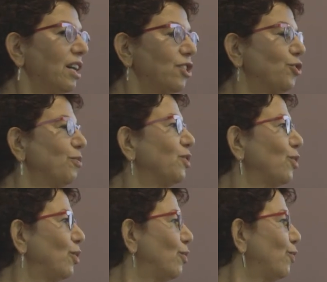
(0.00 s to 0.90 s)
urged me
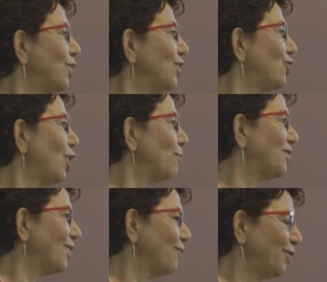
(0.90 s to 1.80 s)
to look for a job
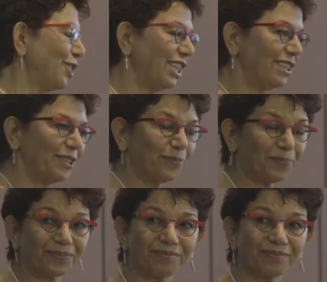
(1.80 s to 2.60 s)
somewhere else.